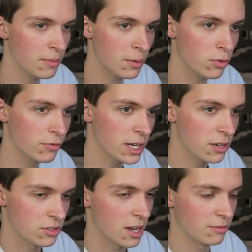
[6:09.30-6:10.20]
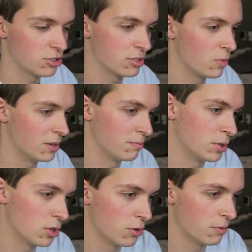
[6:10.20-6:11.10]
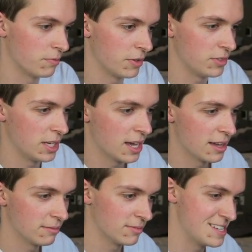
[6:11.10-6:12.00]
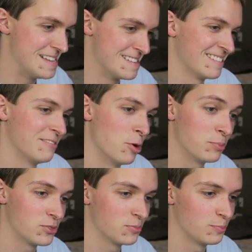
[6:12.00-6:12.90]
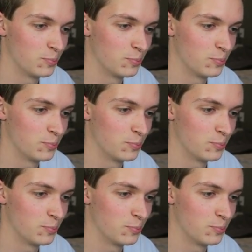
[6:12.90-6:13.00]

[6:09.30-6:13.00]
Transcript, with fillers: to make more videos. I just went below the 50k. Whoops.